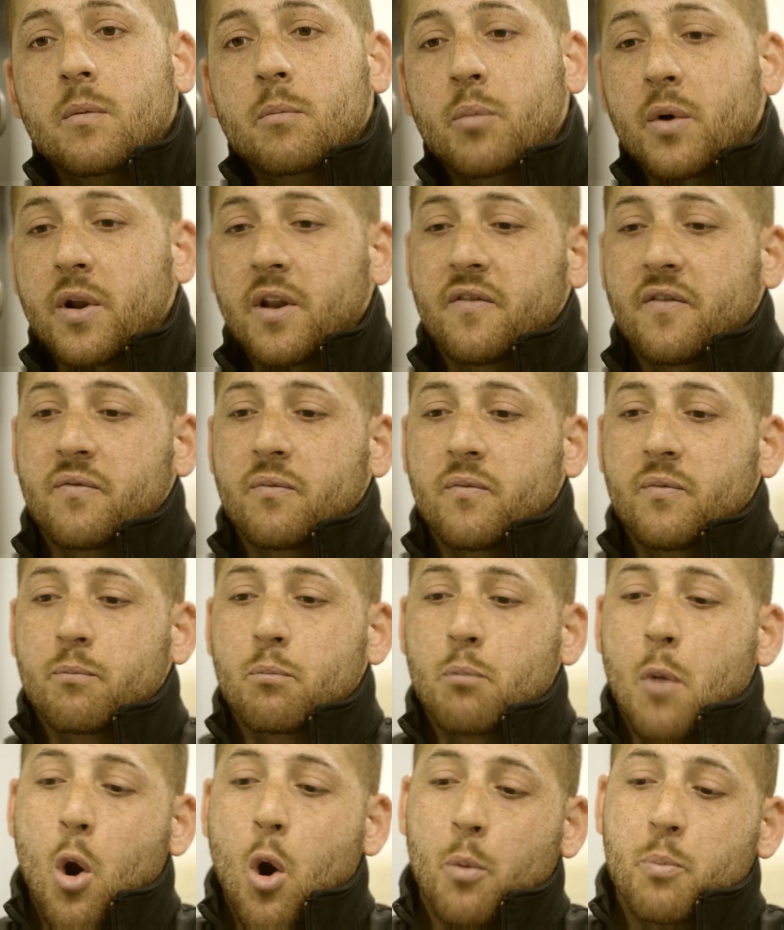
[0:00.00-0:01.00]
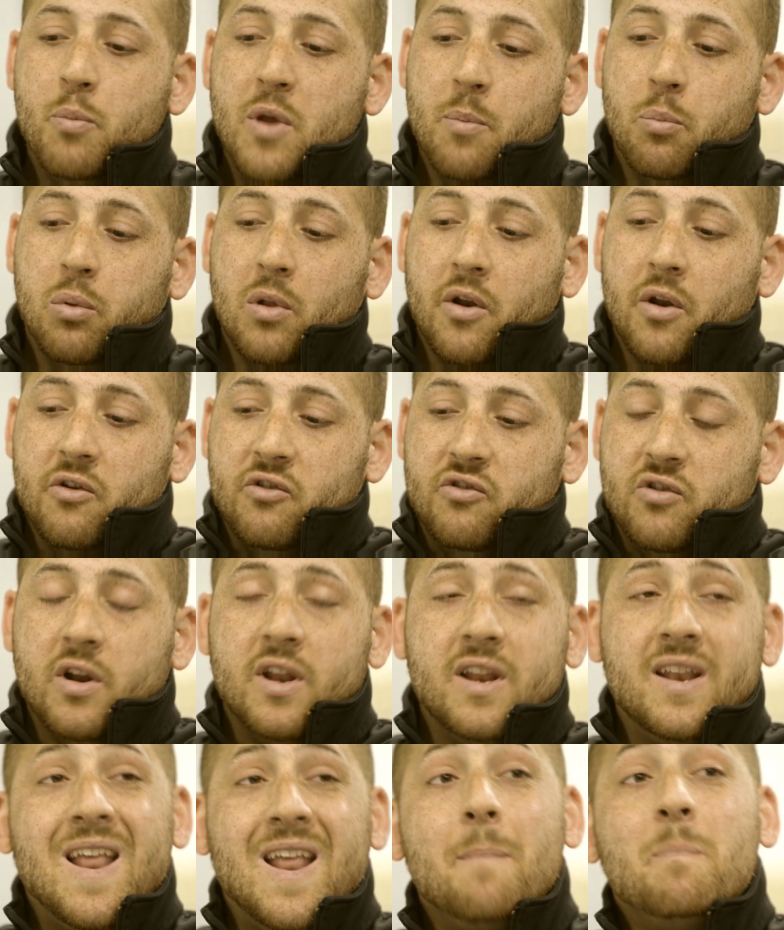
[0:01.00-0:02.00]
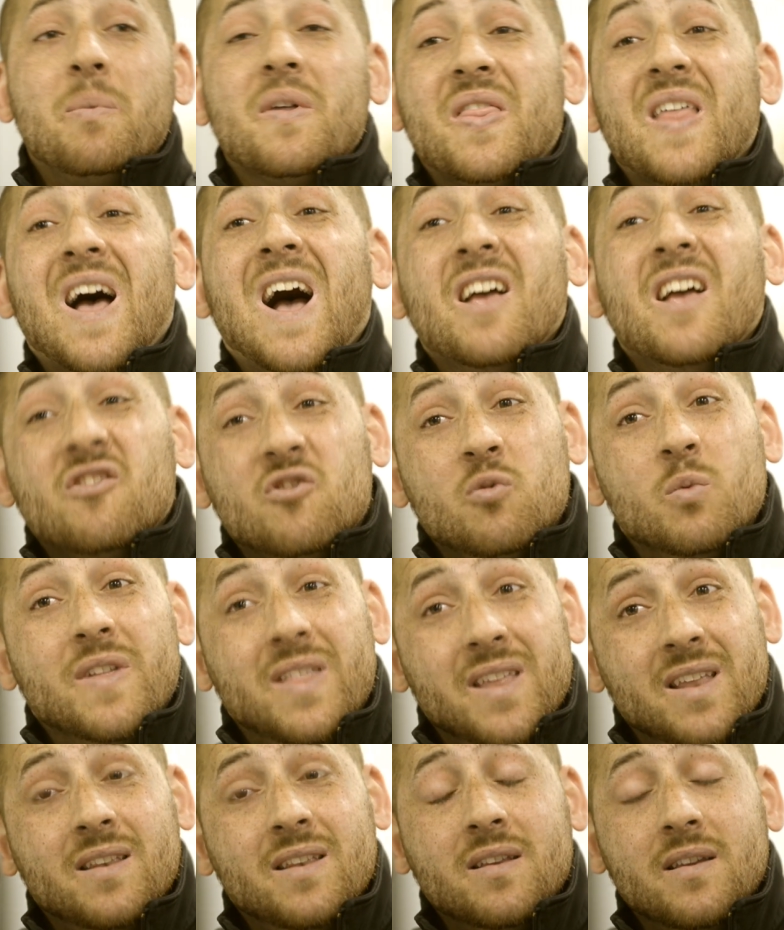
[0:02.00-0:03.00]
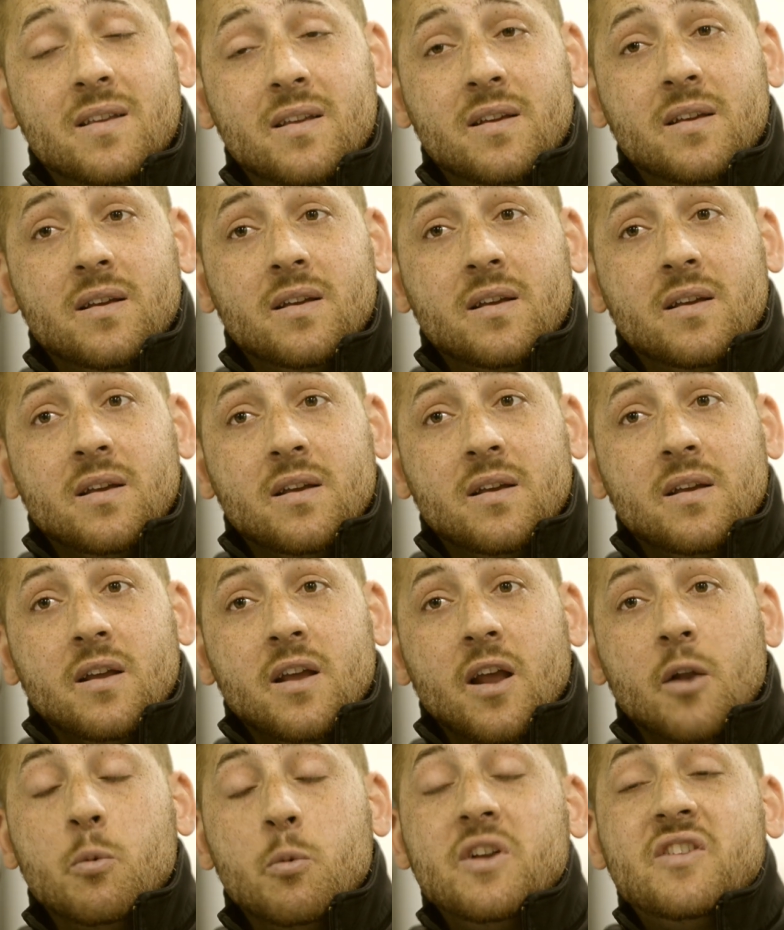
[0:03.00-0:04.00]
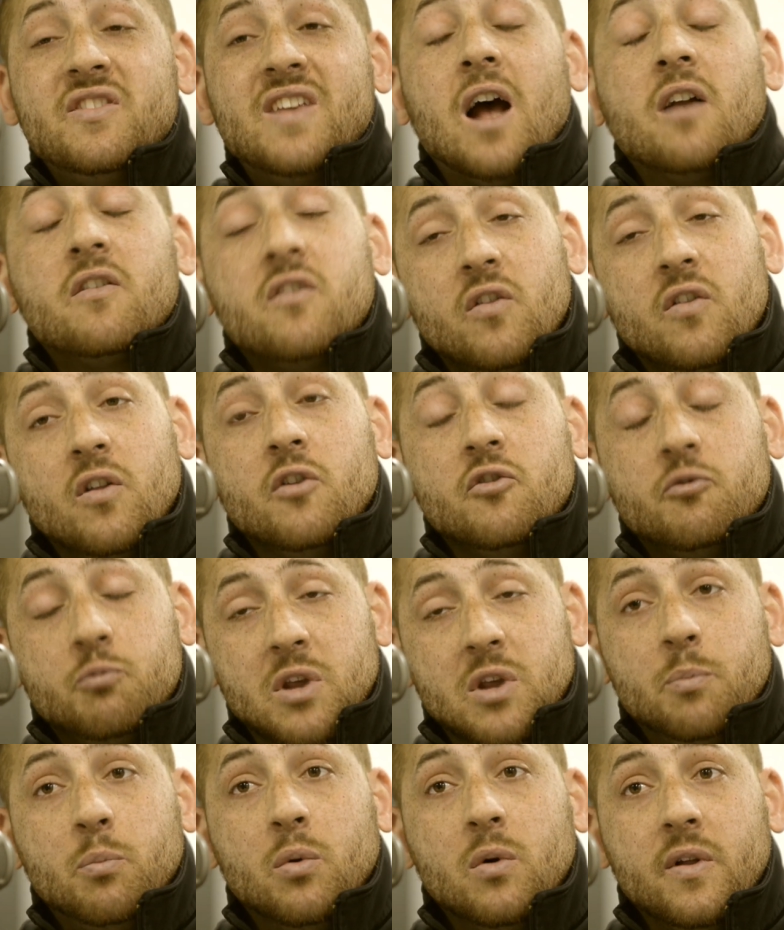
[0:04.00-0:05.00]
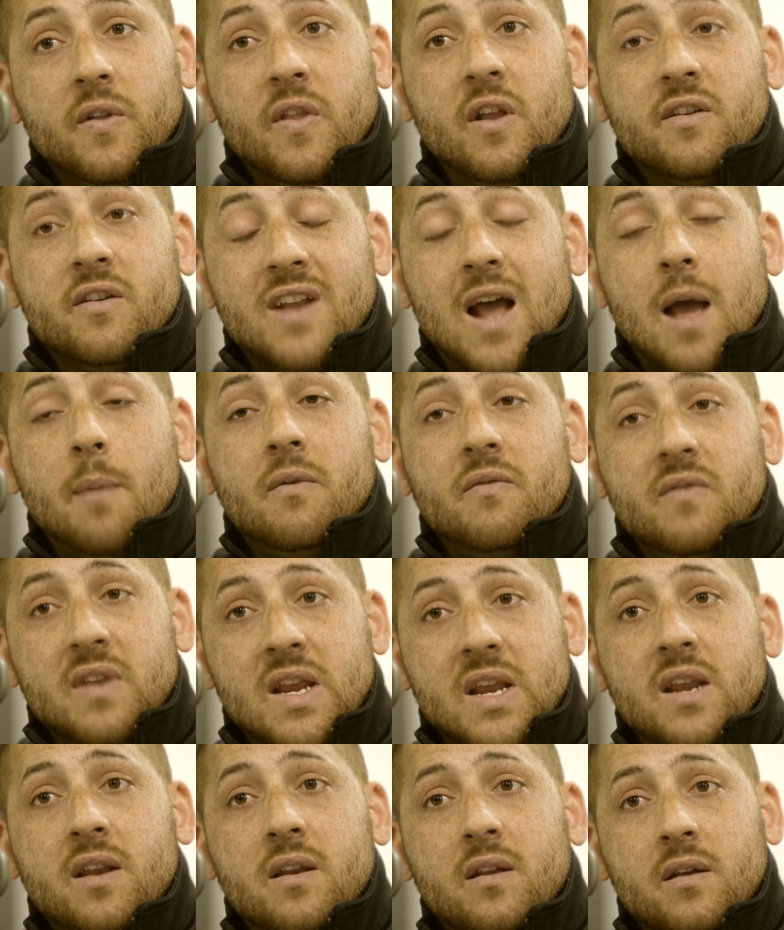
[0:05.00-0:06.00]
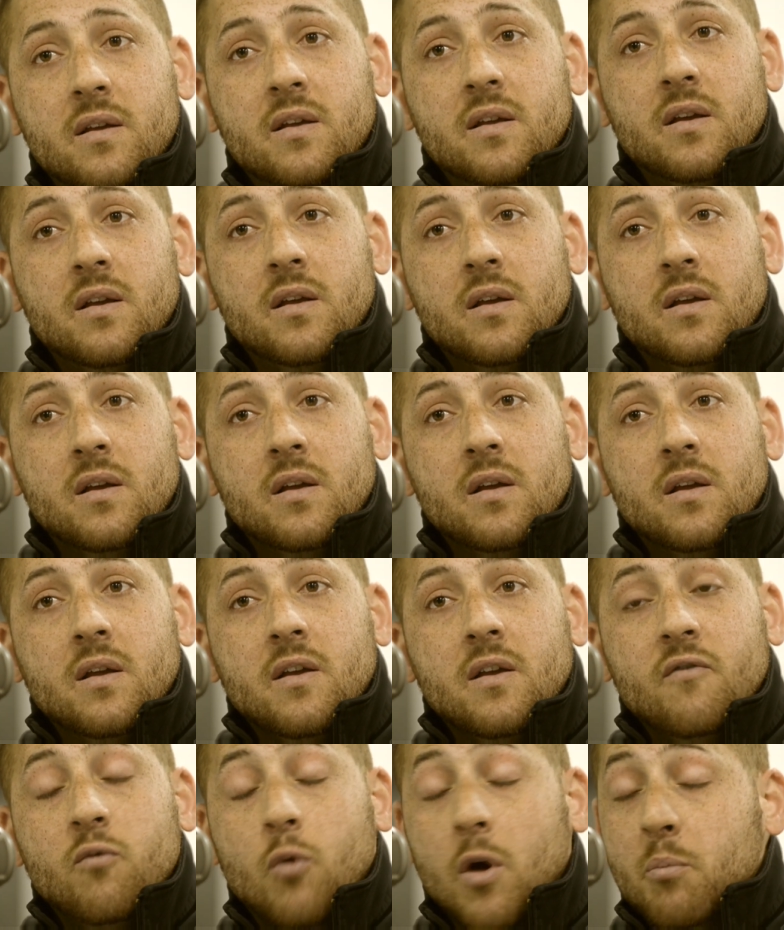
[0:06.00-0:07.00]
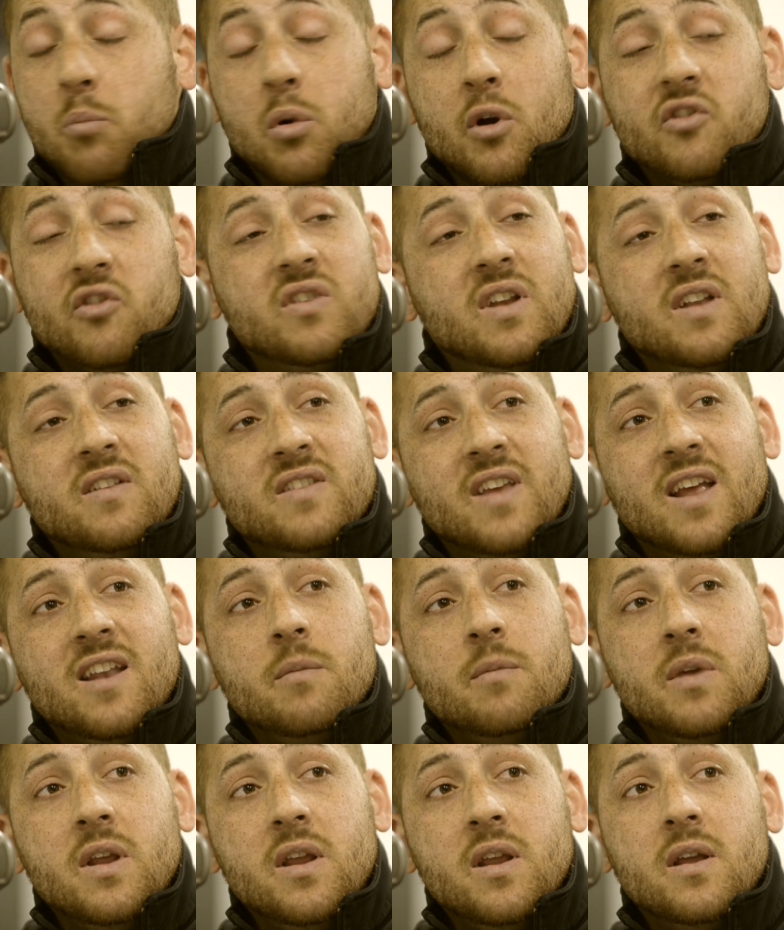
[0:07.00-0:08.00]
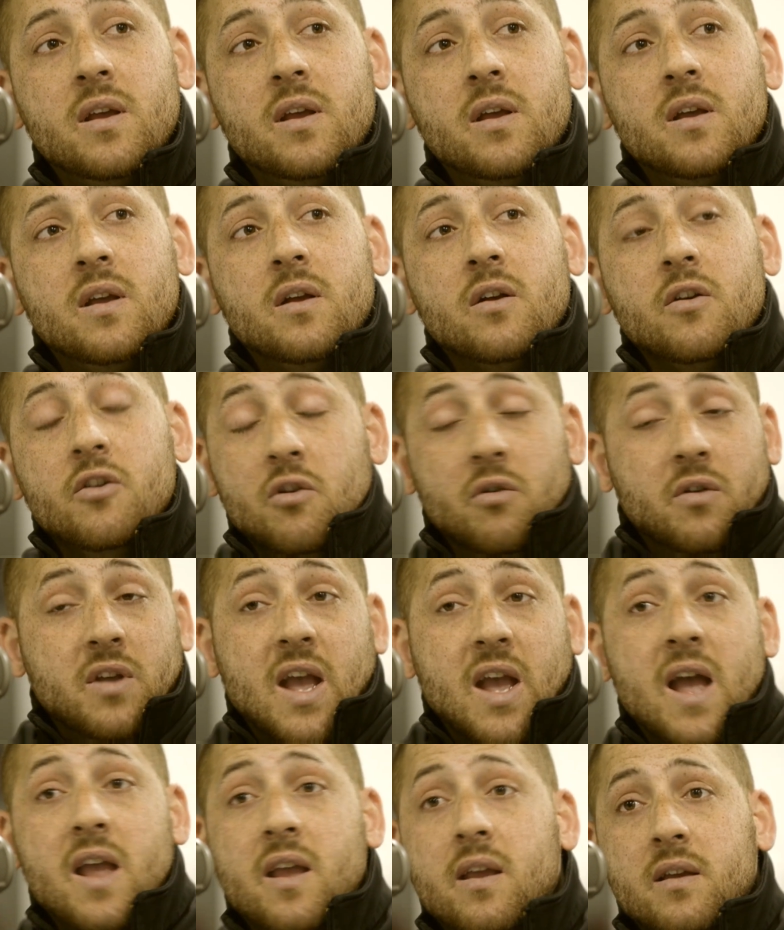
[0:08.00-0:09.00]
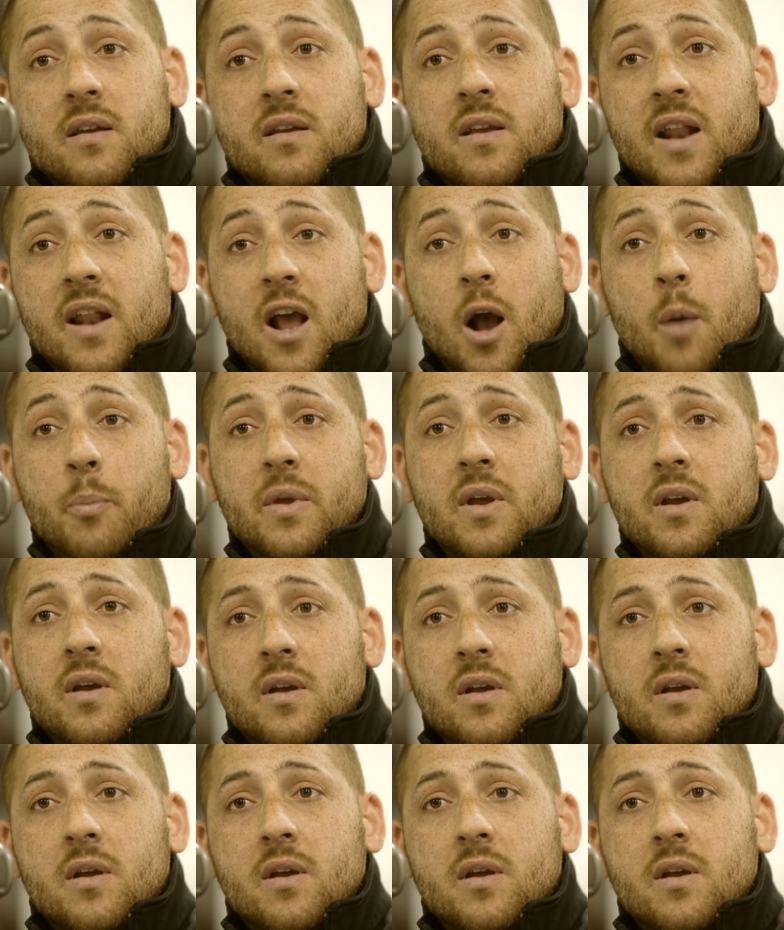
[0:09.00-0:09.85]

But if more people understood it and empathized with it and reached out to those people in their time of need, one person had said to me, "Are you okay? Can I help you?"